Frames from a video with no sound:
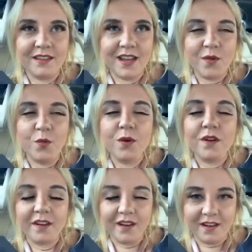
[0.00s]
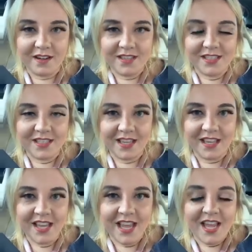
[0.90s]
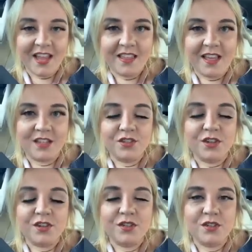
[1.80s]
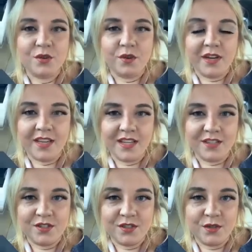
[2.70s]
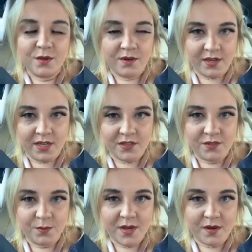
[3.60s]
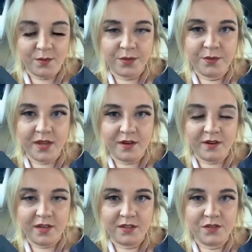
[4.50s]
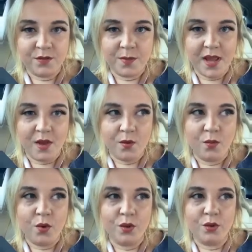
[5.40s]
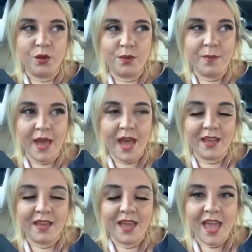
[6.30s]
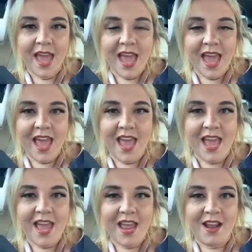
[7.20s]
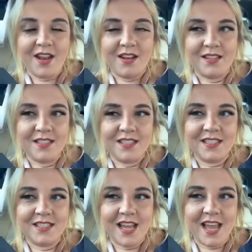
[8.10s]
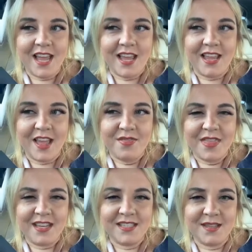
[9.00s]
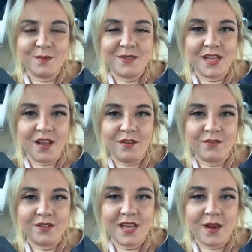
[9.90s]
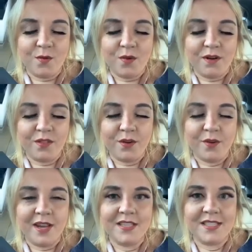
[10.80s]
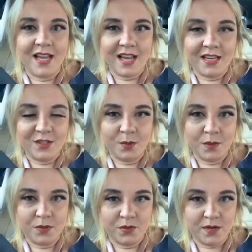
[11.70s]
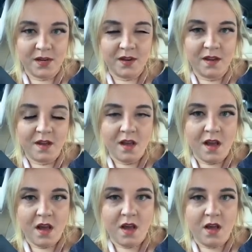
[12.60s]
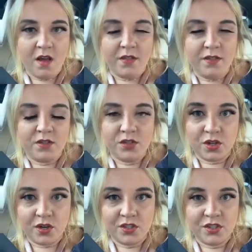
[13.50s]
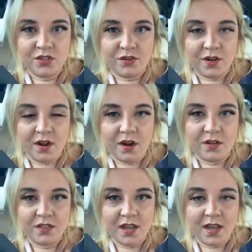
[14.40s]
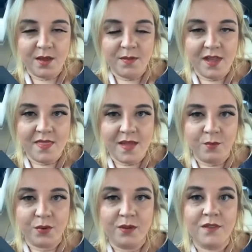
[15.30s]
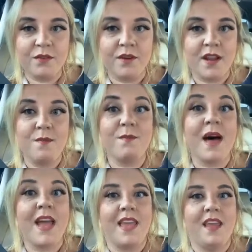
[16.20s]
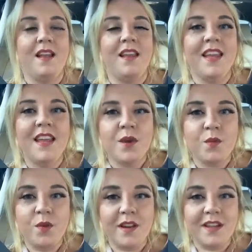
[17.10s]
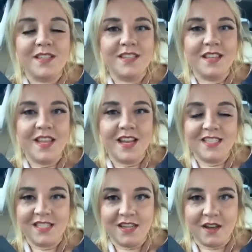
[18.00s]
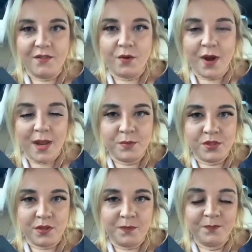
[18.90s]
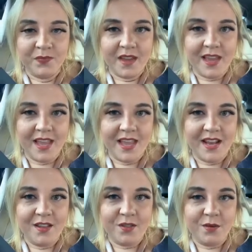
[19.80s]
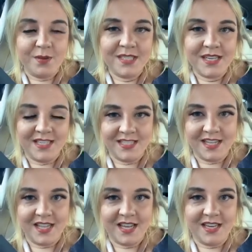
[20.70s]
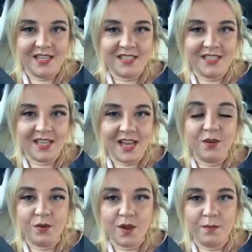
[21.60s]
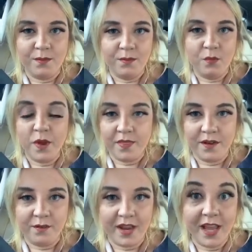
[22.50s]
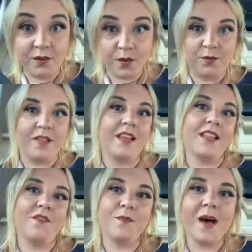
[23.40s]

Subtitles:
I worry honestly that church historians 200 years from now or 300 years from now will look back and say and think to themselves that one of the greatest lies perpetrated on the church during our time and then proliferated by it was the idea of the rapture. And the reason I say that is I grew up with it, right? I grew up with Left